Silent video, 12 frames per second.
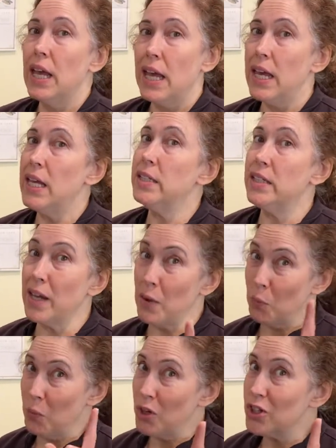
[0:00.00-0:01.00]
and you get
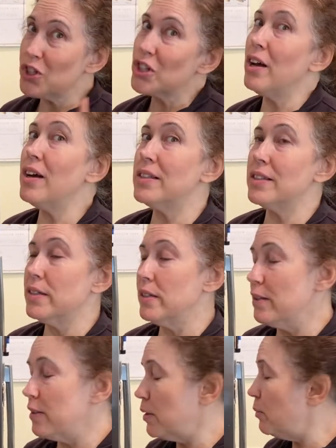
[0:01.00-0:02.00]
one shot
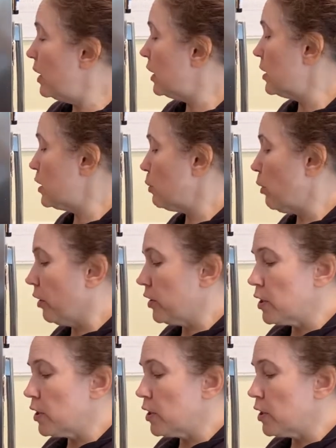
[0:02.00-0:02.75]
to make this work.